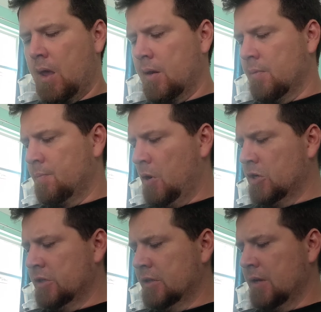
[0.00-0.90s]
and
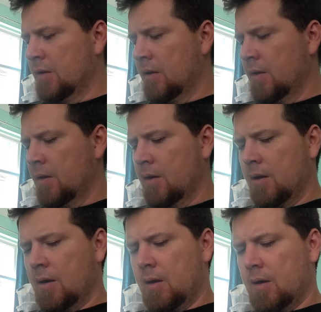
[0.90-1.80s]
purchased it.
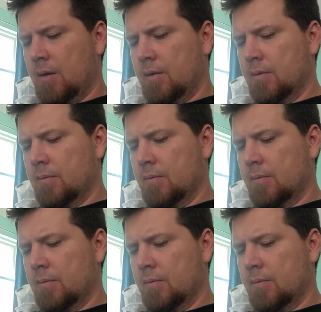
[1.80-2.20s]
Uh,